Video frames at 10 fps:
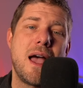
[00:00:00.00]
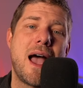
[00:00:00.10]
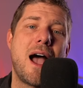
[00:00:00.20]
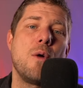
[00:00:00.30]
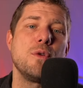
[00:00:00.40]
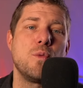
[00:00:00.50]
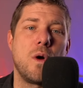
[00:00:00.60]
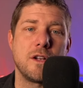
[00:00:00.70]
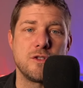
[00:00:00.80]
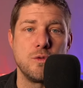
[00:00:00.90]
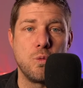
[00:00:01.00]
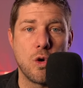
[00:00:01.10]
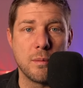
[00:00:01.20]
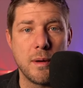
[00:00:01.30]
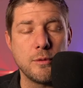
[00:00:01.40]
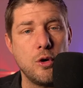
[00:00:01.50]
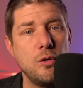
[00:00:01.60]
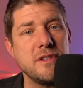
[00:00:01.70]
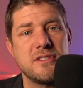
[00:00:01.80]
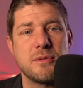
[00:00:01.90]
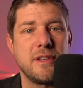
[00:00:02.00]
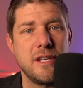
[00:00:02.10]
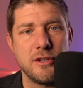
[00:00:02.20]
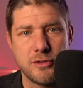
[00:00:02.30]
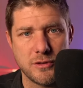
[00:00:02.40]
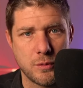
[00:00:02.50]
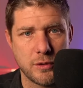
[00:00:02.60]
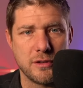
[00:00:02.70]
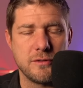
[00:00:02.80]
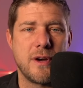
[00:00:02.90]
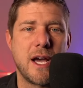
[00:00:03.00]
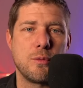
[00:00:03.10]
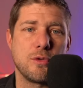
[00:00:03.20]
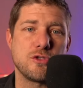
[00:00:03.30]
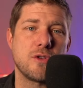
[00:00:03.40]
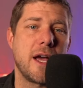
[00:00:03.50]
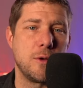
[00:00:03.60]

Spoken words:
how we want to warm up goalies and some of the issues that we're going to find when we're trying